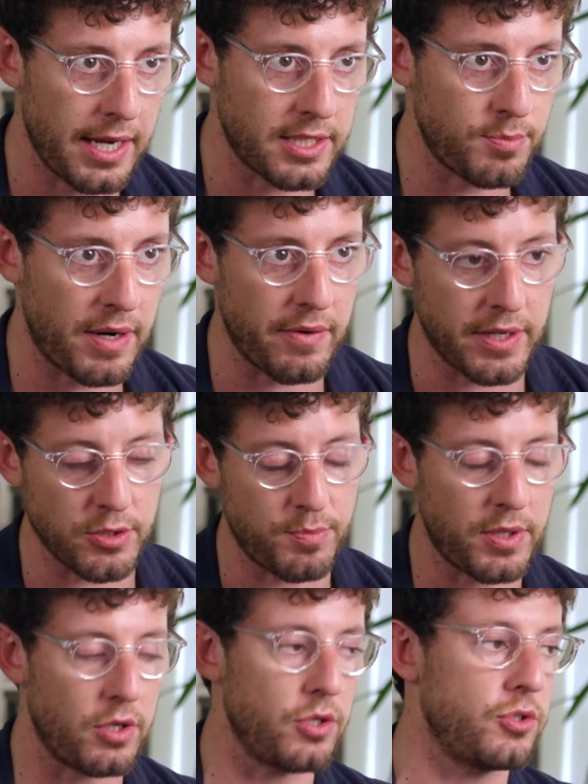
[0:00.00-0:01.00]
experience
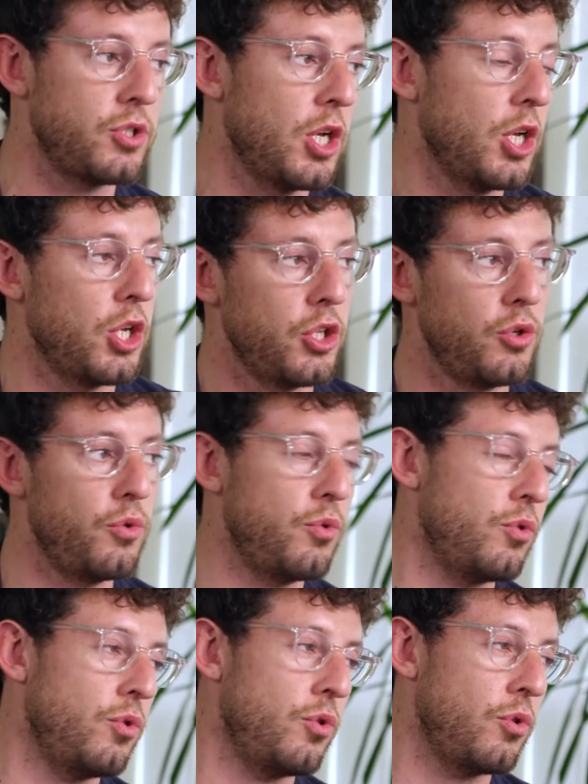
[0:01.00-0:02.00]
because
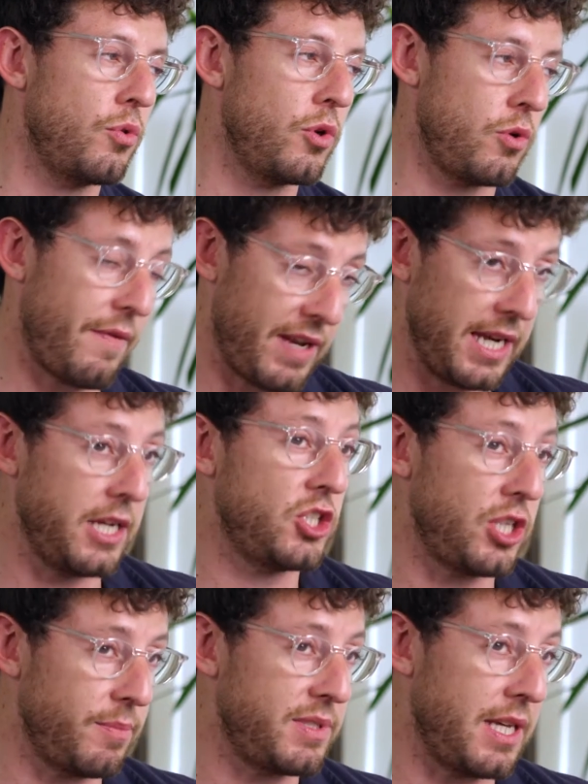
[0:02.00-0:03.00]
you have a
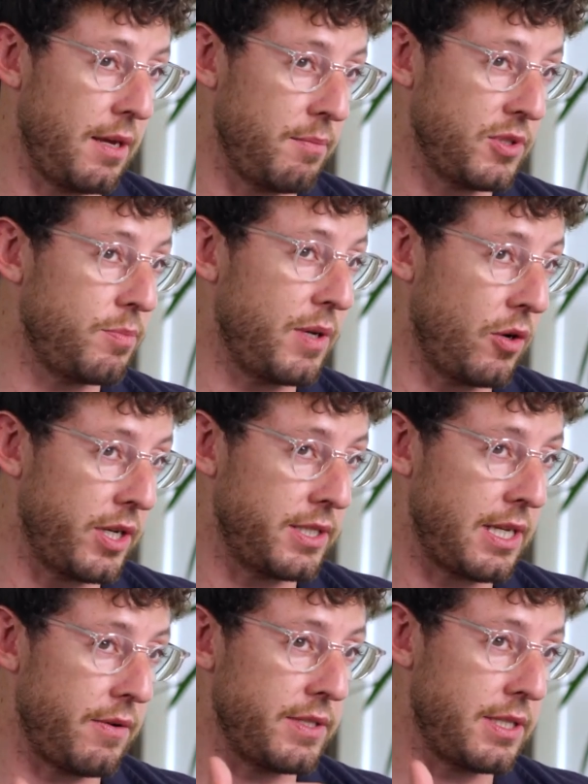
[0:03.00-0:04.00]
leadership team, but to be
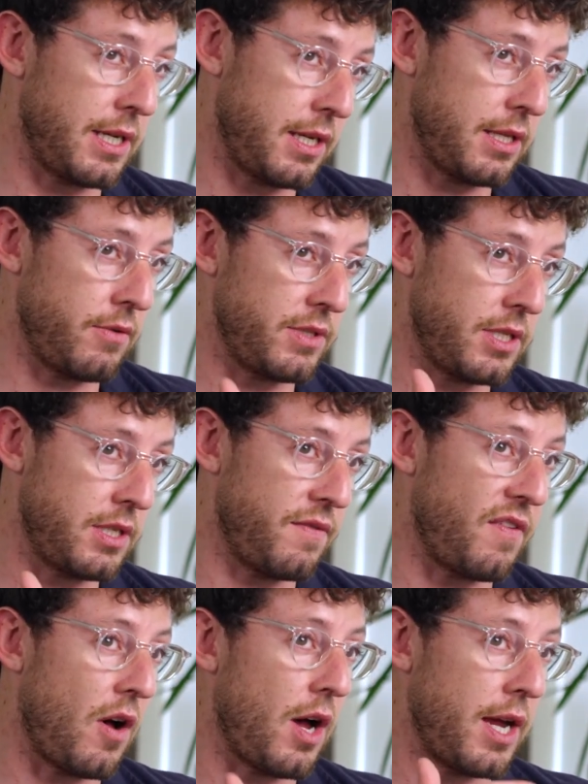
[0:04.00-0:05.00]
honest, there is a
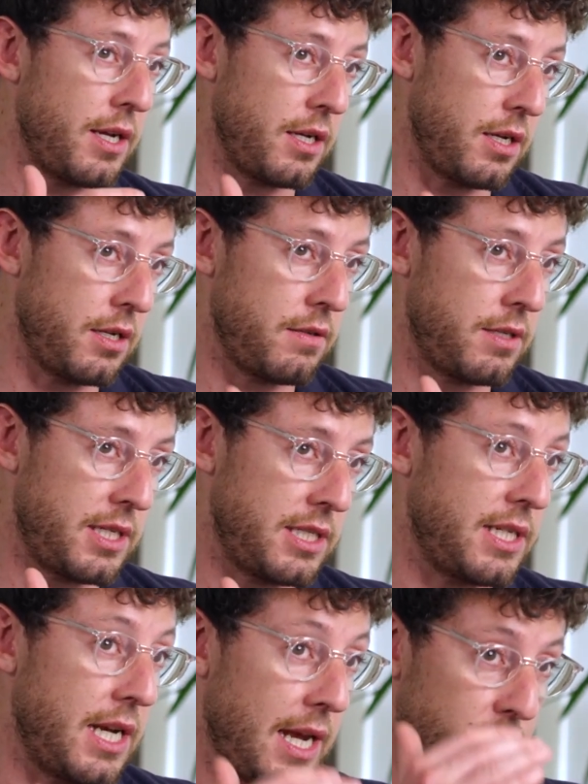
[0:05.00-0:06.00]
divide and a
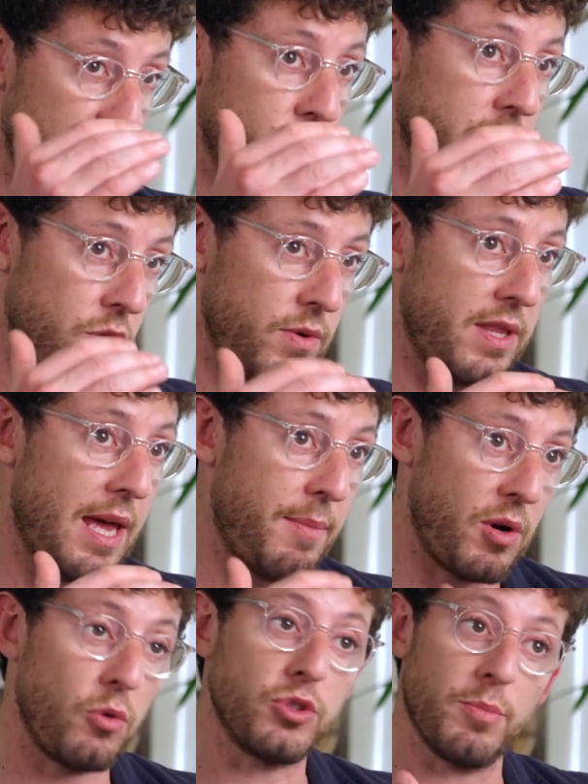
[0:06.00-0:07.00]
disconnect between you and
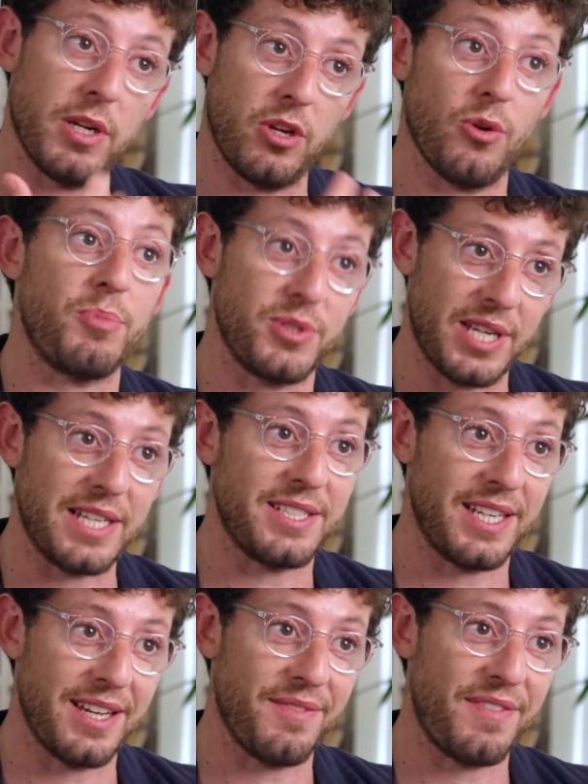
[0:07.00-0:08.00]
them. And ultimately, you're
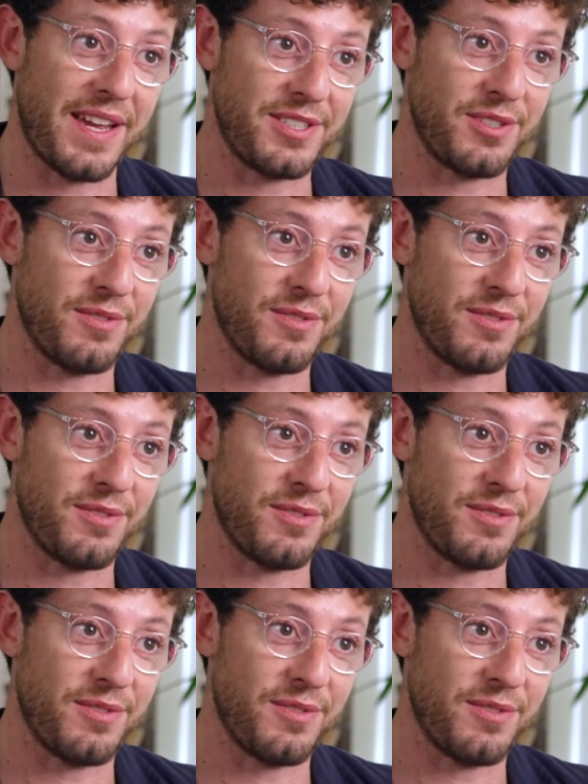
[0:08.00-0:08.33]
presenting a face